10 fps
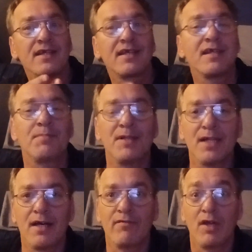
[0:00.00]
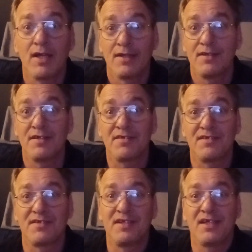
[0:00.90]
Kippy Love. This
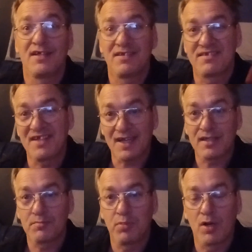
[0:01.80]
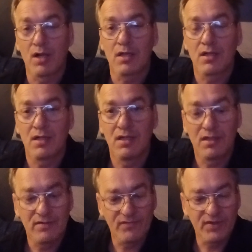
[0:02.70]
is the second part
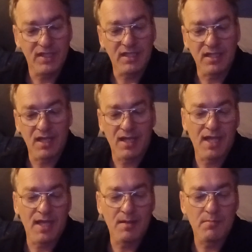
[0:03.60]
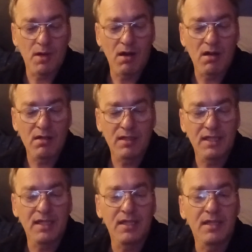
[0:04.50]
of the
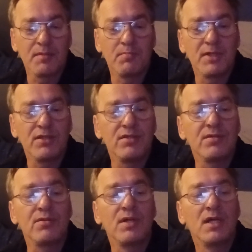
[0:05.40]
MRE menu